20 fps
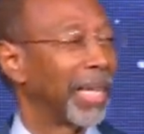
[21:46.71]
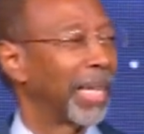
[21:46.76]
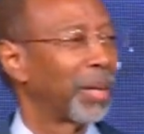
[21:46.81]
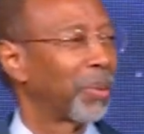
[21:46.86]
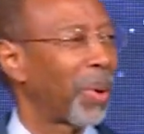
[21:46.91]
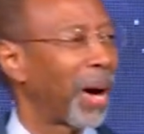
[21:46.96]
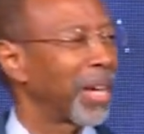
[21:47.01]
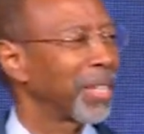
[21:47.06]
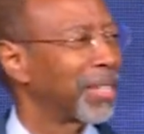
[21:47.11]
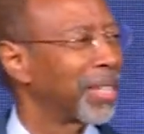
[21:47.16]

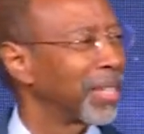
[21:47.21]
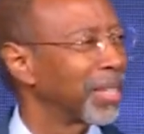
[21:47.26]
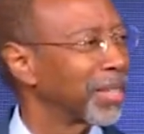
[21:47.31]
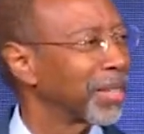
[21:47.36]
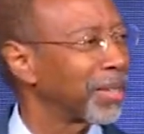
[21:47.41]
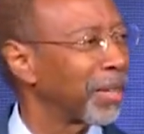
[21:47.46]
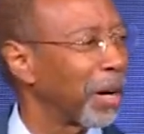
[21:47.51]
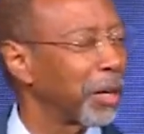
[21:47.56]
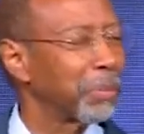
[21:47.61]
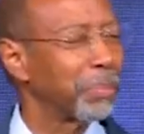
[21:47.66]
Why is Jesus
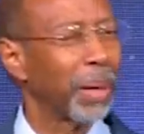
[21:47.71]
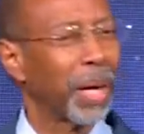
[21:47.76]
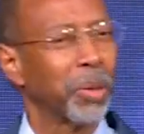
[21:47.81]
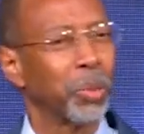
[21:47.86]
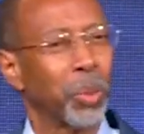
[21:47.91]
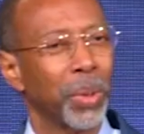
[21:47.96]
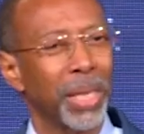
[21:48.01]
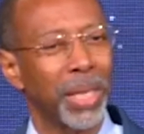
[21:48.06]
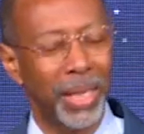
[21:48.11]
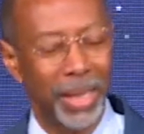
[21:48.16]
talking about a
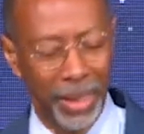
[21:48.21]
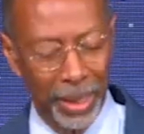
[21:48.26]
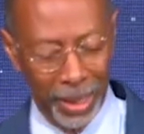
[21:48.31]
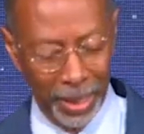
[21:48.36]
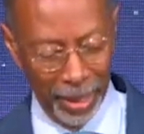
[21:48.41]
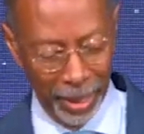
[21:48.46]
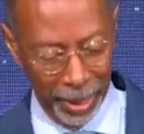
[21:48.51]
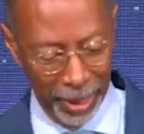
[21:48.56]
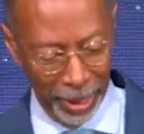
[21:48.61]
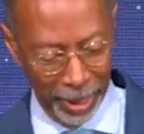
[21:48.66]
weed?
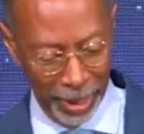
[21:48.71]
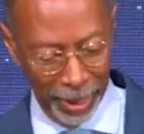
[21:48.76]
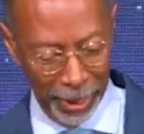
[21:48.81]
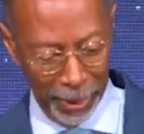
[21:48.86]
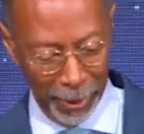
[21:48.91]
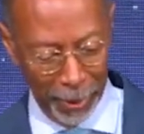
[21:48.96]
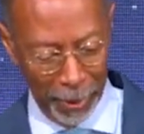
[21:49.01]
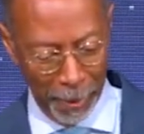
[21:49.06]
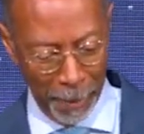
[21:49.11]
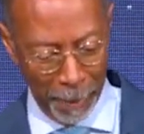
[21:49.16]

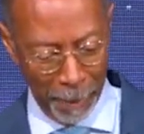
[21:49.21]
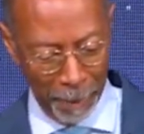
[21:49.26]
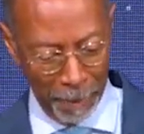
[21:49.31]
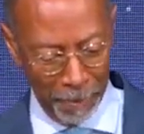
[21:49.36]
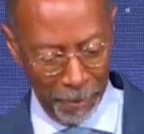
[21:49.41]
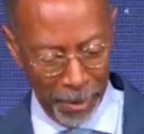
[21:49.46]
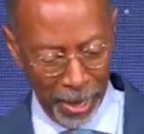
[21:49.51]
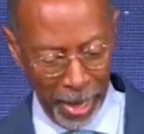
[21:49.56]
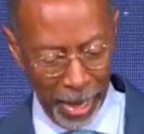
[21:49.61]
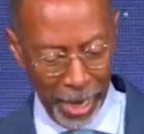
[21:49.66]

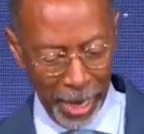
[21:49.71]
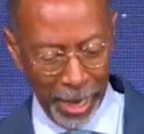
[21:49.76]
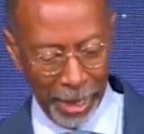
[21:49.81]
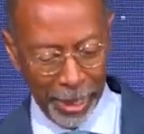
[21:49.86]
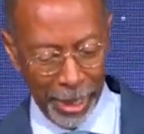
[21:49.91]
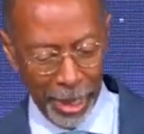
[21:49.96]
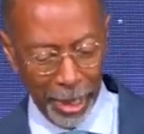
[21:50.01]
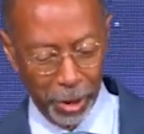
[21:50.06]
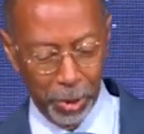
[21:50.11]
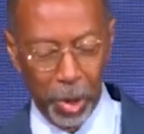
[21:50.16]
It
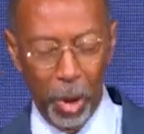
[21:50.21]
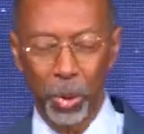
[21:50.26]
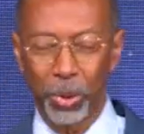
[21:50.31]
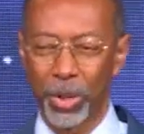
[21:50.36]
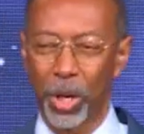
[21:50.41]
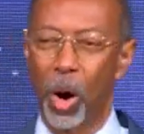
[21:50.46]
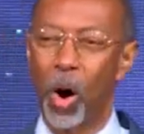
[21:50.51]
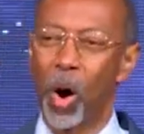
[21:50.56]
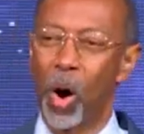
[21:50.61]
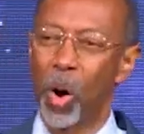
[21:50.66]
can grow
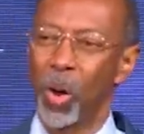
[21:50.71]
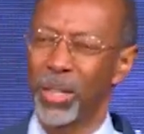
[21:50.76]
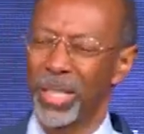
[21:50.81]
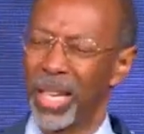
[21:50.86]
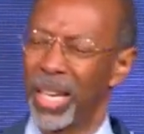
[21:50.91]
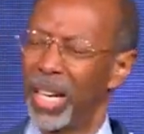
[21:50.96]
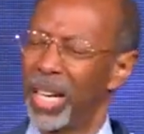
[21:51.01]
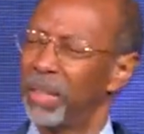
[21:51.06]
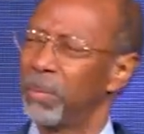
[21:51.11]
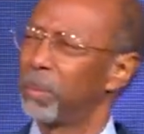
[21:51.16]
tall,
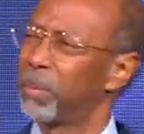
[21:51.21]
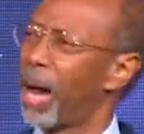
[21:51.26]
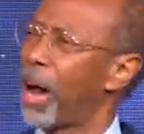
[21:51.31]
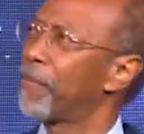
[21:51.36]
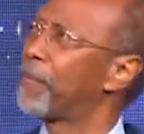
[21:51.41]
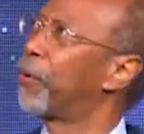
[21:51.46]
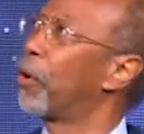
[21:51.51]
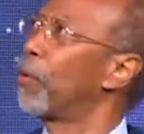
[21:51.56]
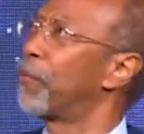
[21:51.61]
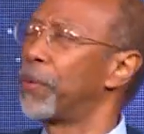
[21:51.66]
yeah,
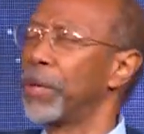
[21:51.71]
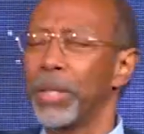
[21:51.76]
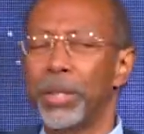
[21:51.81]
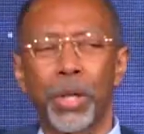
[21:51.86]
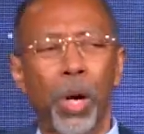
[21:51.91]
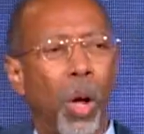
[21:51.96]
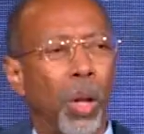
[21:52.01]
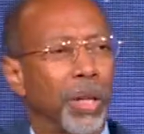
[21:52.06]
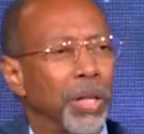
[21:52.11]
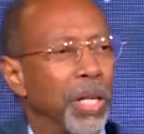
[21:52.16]
about 4 feet
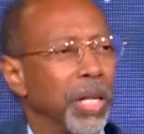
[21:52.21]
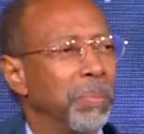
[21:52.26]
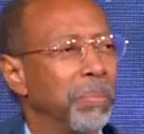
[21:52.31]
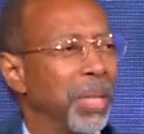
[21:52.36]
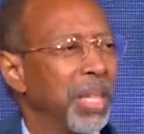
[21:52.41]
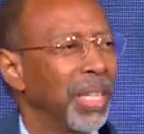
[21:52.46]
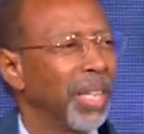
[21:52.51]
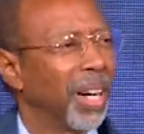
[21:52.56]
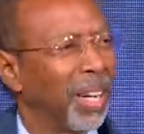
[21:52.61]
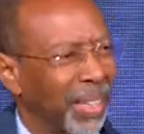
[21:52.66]
taller than
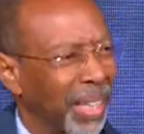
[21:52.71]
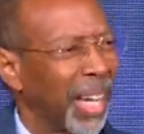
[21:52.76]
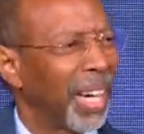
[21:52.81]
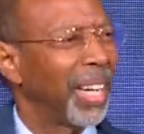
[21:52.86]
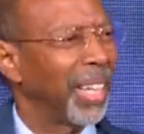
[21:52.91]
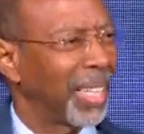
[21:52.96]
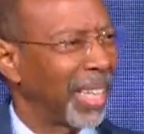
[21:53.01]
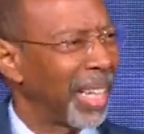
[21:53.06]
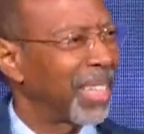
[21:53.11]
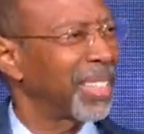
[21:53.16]
me.
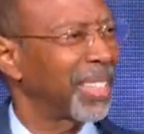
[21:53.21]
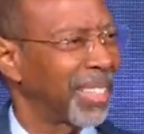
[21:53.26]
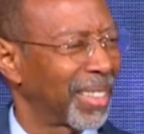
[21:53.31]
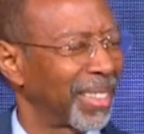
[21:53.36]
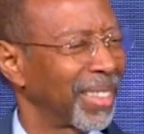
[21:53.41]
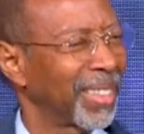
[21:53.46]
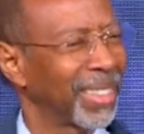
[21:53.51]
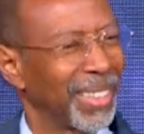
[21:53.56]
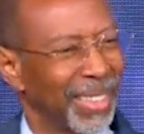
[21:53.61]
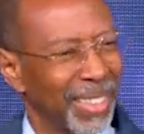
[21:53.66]
Okay,
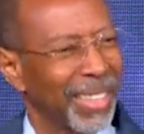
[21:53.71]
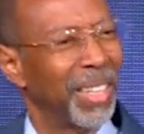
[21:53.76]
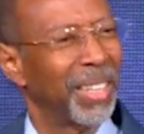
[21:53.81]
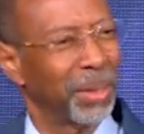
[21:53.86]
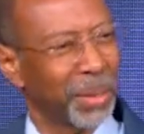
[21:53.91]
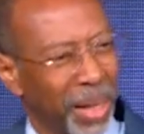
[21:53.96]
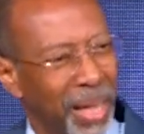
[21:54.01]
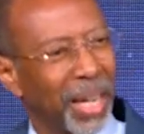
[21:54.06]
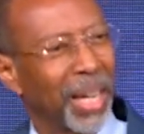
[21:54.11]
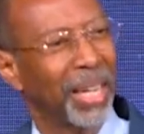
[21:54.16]
that's
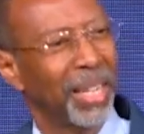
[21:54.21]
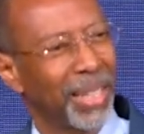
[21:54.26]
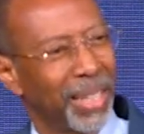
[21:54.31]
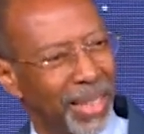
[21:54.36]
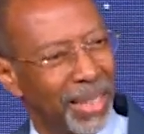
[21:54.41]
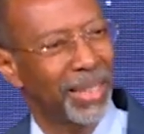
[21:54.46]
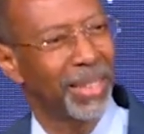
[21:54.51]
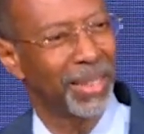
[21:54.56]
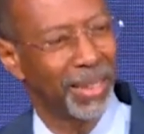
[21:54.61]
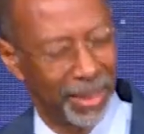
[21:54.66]

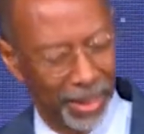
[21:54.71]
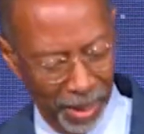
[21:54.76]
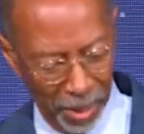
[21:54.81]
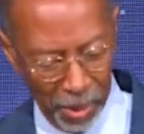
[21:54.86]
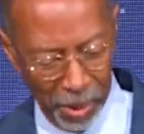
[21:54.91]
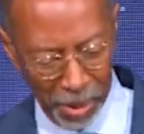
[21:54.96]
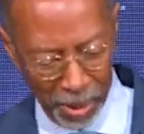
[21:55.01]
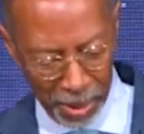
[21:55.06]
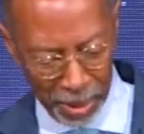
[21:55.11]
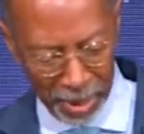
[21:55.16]
okay,
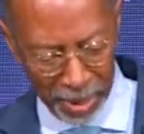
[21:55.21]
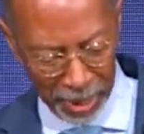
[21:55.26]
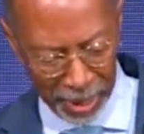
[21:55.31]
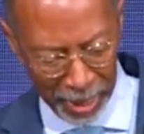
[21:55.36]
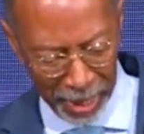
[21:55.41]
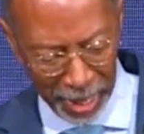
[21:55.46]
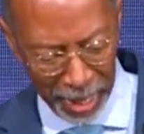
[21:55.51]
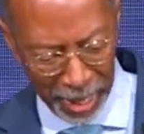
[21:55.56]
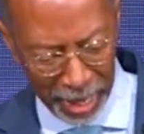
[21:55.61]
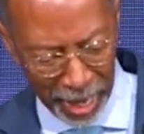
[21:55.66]
Lord.
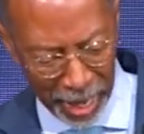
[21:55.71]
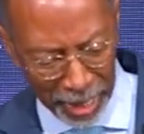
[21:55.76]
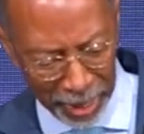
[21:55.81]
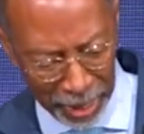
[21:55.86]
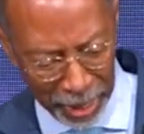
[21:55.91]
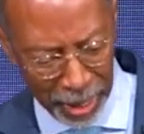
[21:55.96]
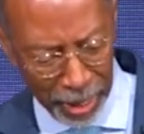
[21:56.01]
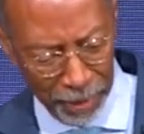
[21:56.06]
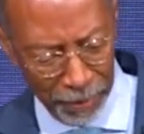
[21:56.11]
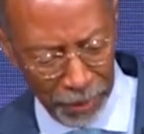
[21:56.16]
8 to
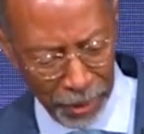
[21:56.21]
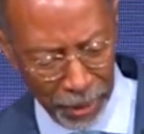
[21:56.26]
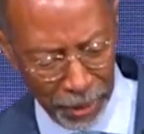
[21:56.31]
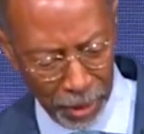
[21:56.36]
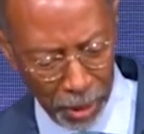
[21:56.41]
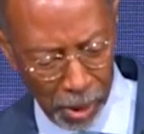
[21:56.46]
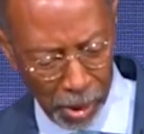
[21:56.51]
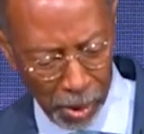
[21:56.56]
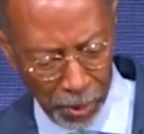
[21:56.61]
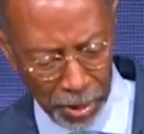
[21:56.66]
10 feet
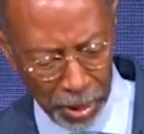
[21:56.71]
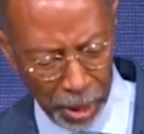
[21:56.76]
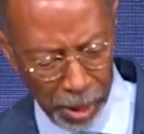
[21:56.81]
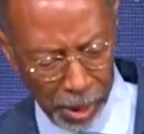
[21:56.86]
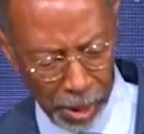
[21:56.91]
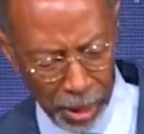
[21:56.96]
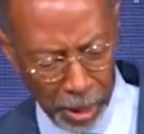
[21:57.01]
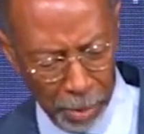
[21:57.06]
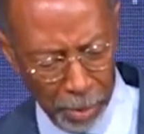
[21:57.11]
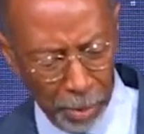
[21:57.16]
tall.
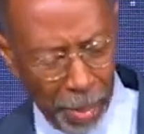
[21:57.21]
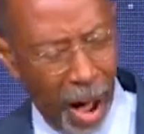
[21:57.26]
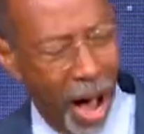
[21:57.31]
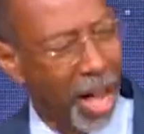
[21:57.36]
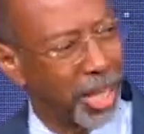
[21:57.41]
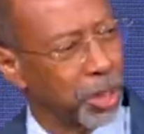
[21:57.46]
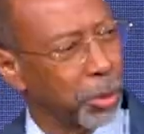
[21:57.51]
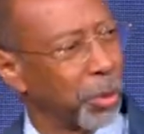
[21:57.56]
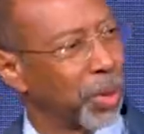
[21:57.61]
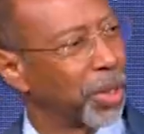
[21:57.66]
Nearly
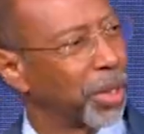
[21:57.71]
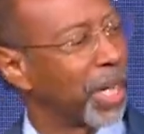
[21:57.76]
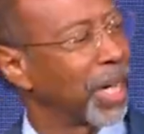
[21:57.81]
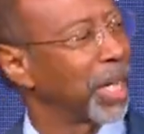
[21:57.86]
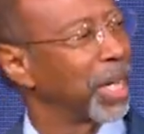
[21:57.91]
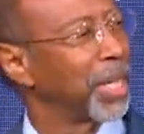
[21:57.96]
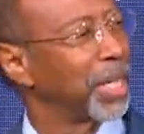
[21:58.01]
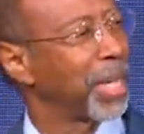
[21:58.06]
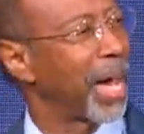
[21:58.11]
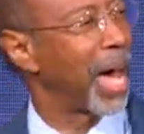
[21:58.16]
impossible to cut
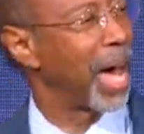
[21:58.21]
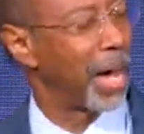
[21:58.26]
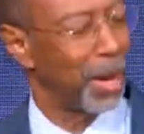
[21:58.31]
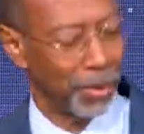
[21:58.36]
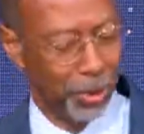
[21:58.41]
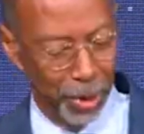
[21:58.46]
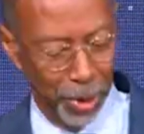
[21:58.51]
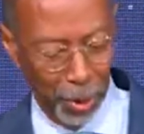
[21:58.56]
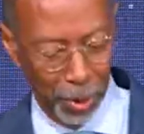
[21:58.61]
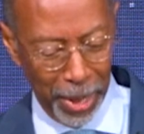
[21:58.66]
it down,
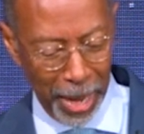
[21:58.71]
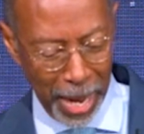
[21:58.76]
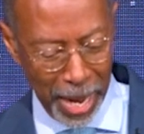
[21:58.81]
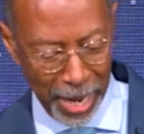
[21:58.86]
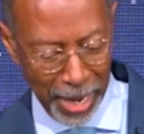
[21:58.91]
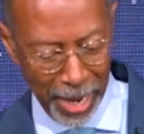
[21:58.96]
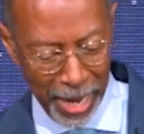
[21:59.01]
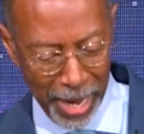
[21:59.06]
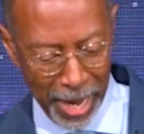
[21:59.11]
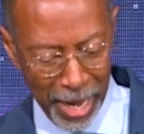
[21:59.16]
you know that?
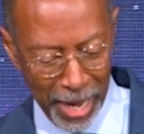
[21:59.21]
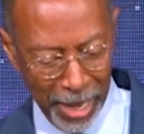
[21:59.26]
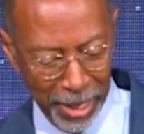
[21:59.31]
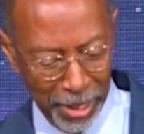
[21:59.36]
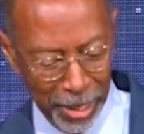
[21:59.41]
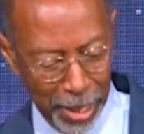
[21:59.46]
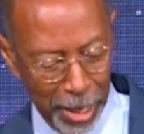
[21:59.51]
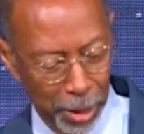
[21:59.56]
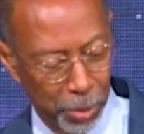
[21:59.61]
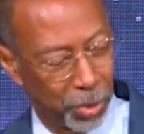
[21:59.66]
To
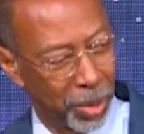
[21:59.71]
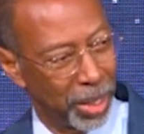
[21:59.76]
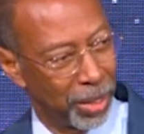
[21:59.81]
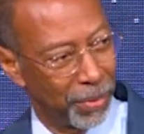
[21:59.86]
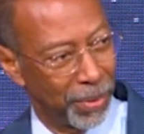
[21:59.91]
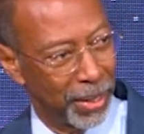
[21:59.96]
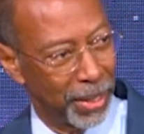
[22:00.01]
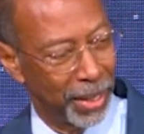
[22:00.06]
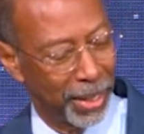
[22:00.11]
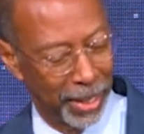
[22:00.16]
get rid of it.